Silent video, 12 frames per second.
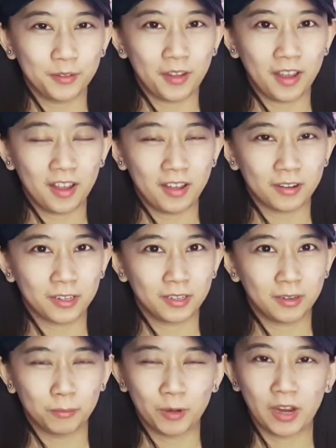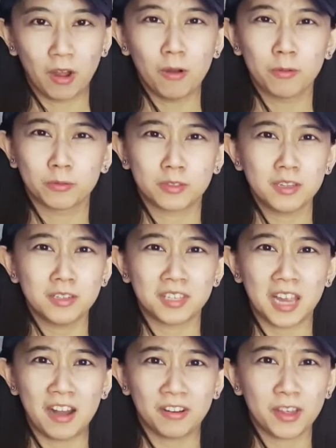how to, wait, oh, I was gonna
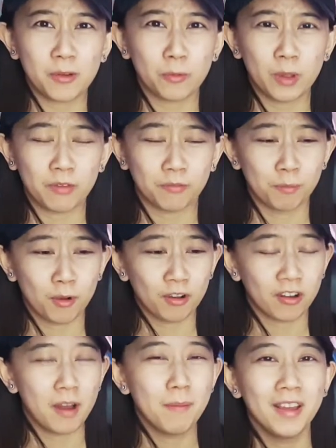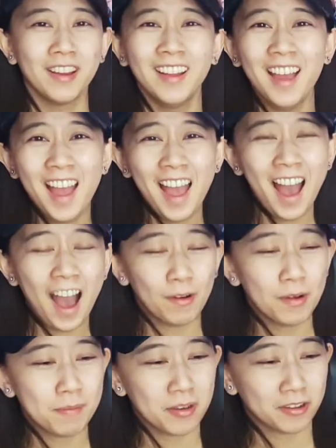say how to get away with murder, and then
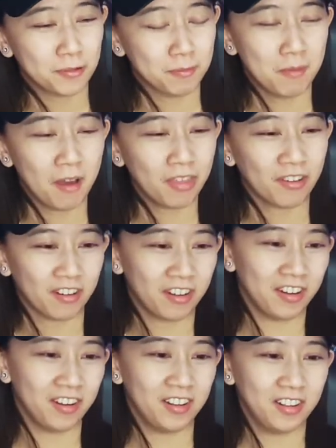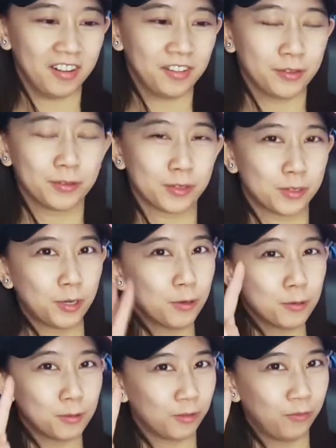how I met your mother. Those are
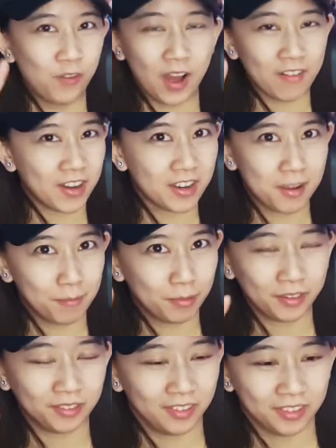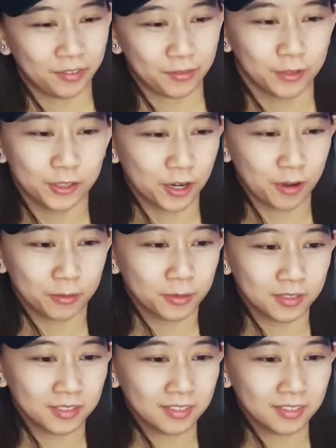two very completely different shows.